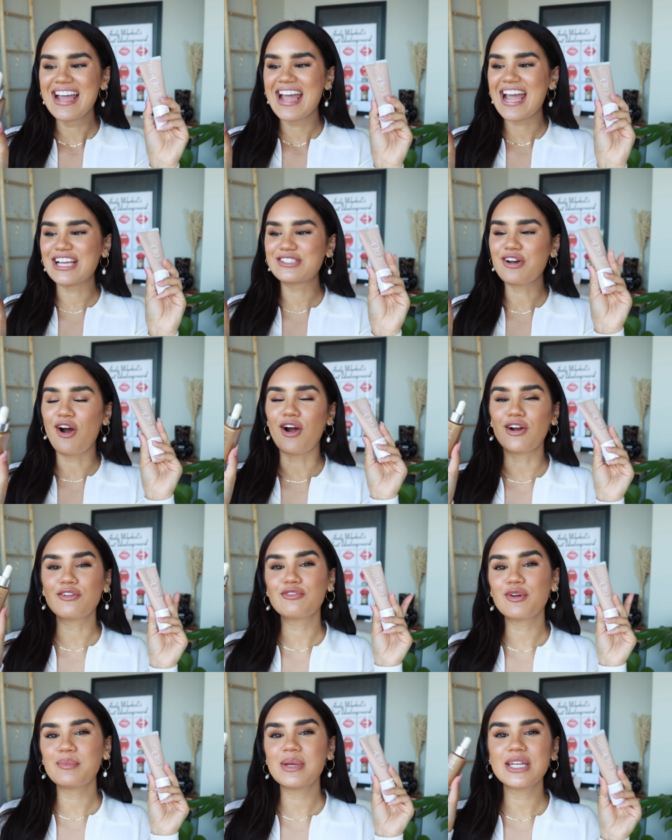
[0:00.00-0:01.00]
it's hard
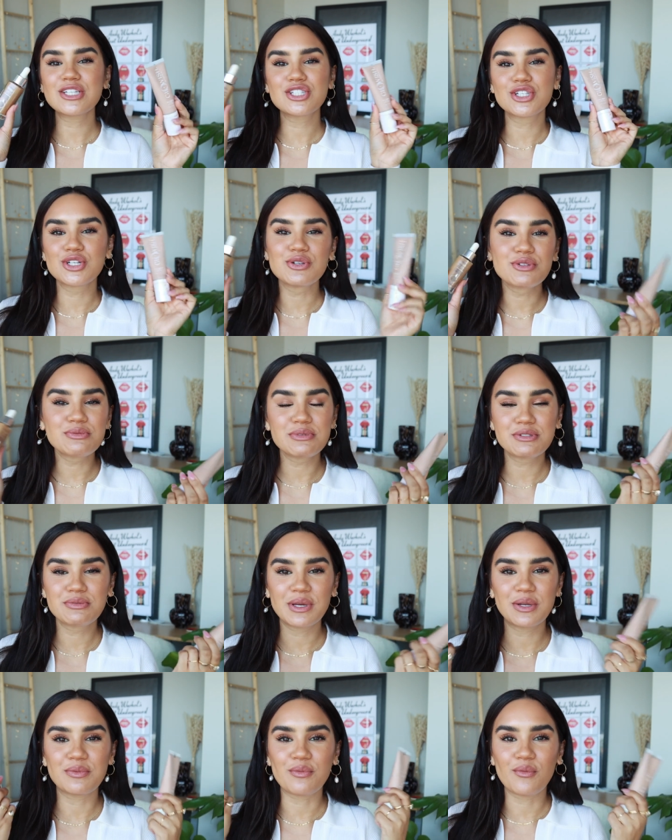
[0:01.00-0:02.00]
for me to choose
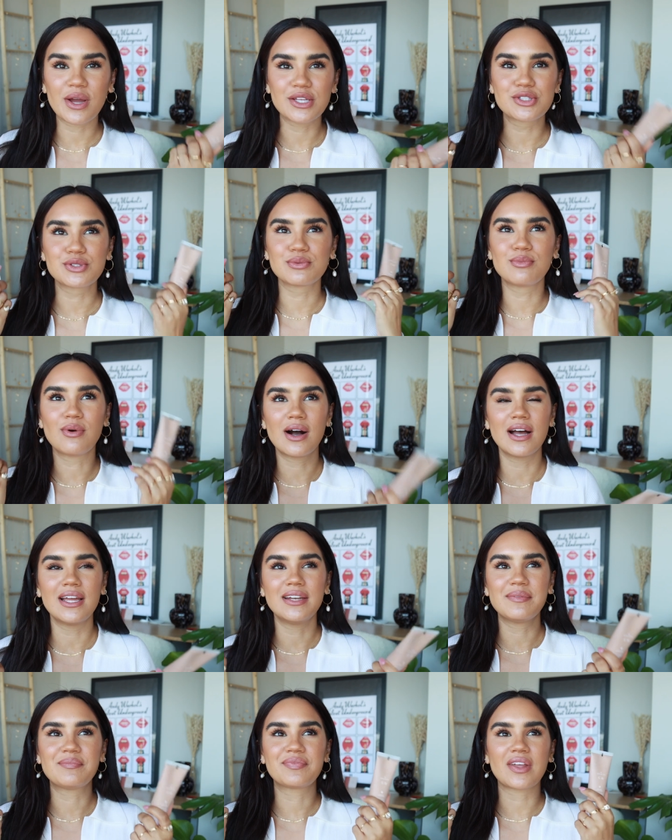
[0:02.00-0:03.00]
between which
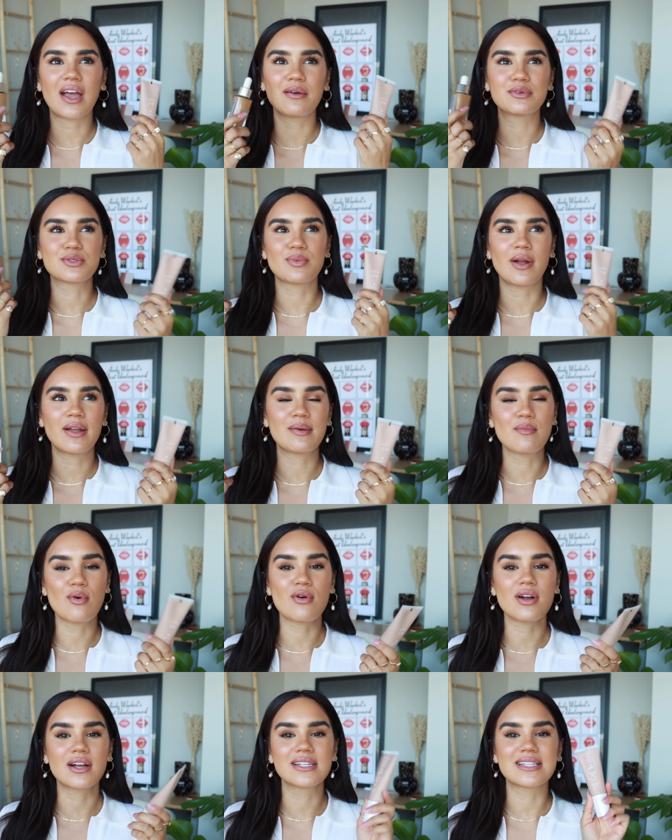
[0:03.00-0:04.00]
one I was wearing
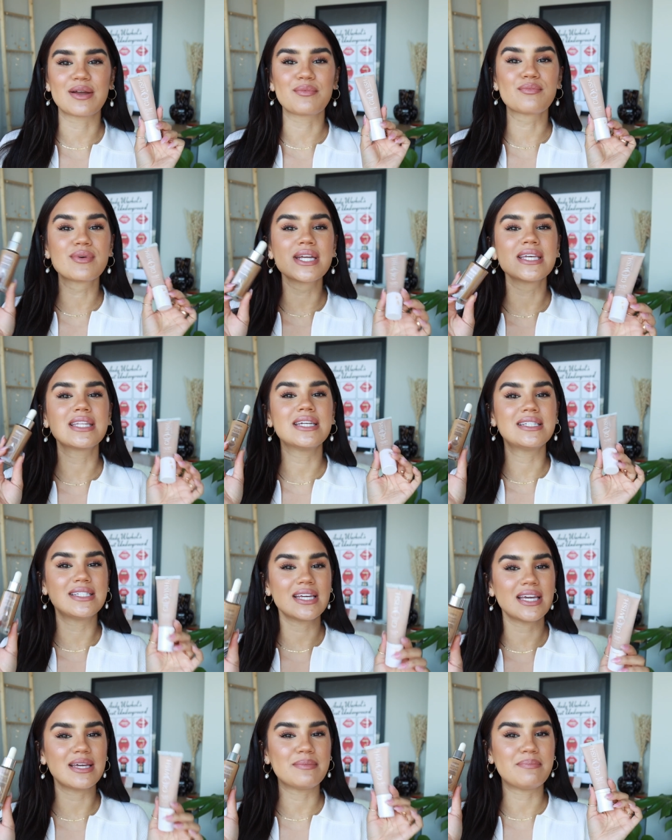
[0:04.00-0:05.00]
more because I really
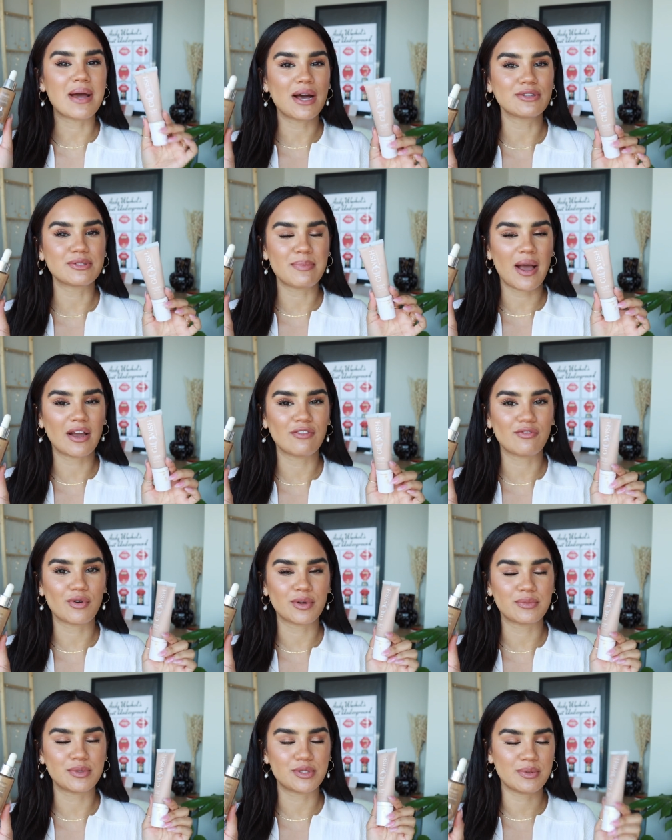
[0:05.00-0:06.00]
did bounce back and
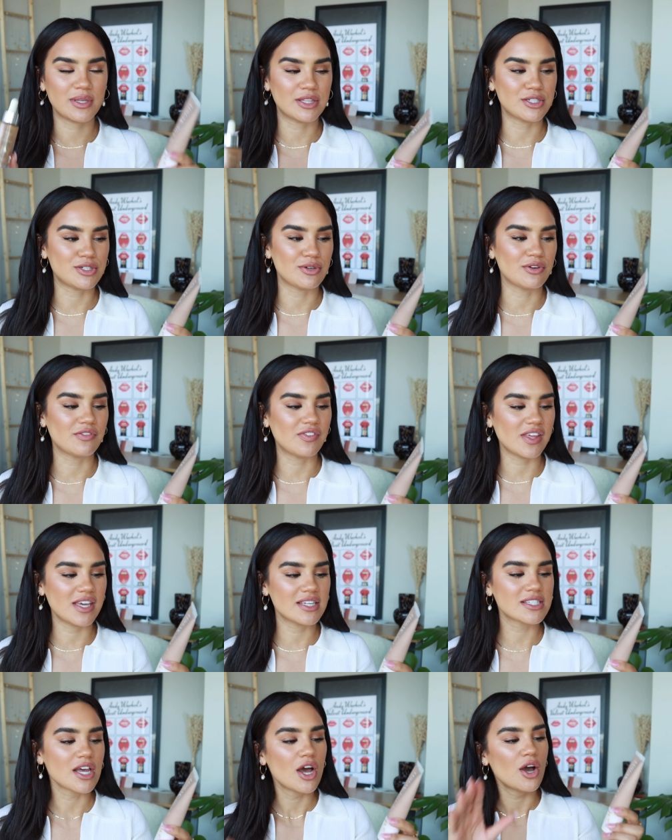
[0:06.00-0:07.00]
forth between the two of
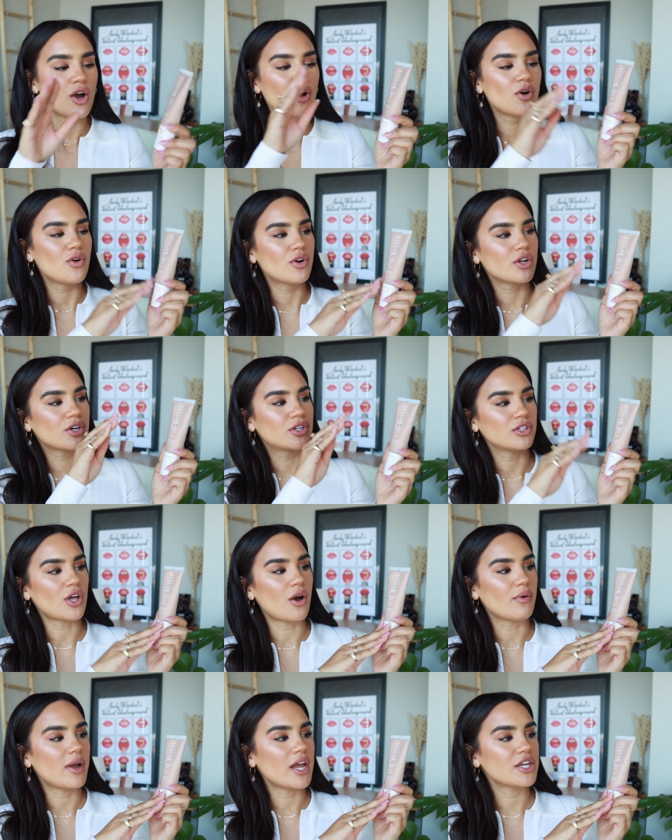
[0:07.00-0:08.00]
these. Huda
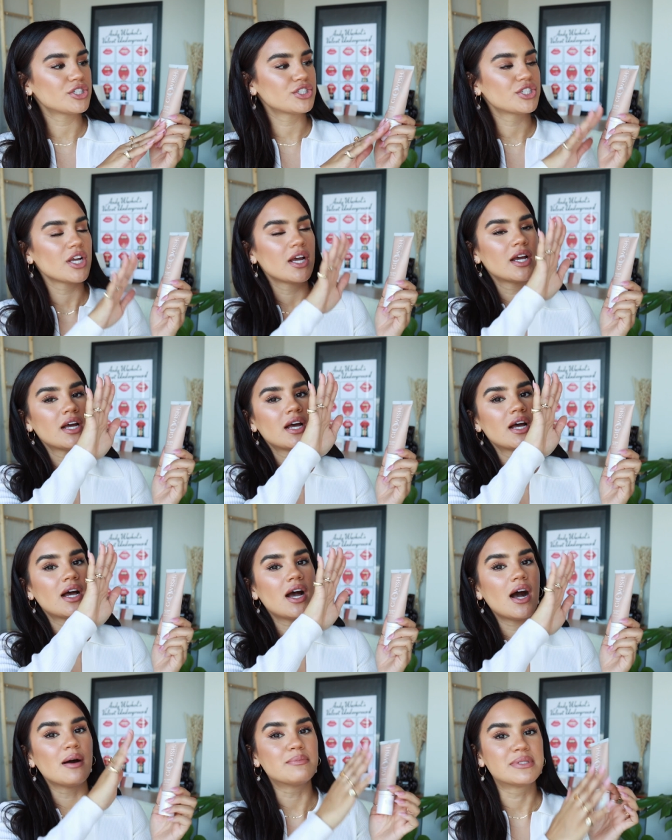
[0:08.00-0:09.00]
Glowish
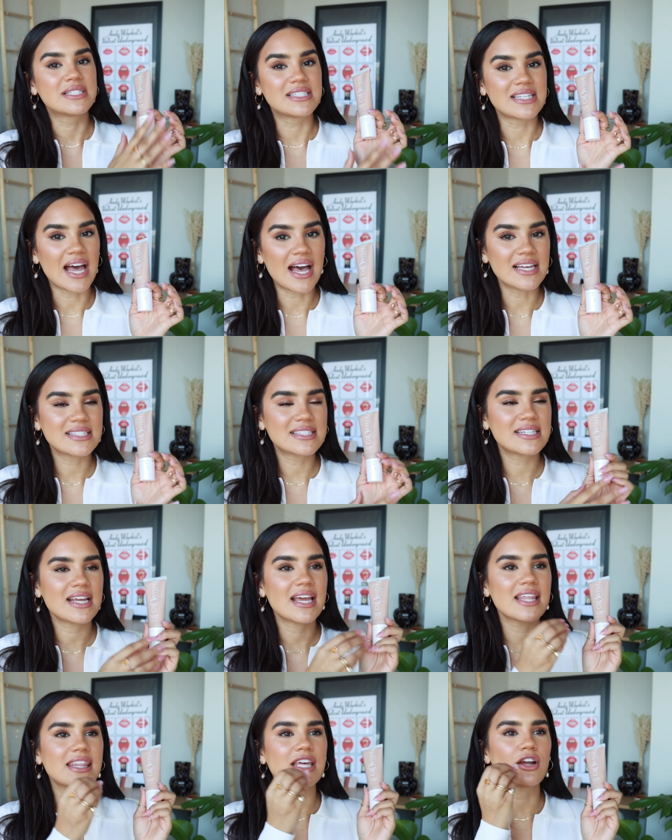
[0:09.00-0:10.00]
obsessed.
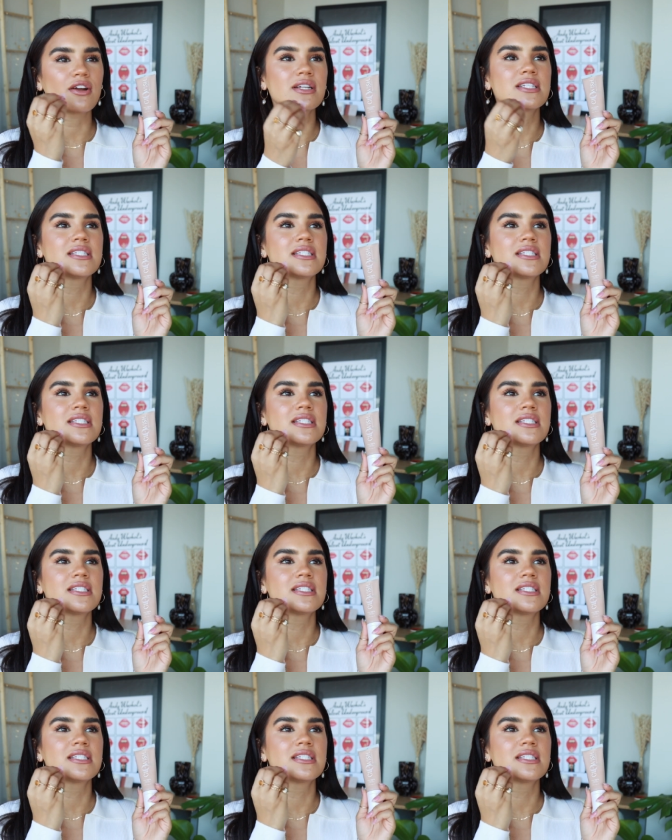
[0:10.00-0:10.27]
There is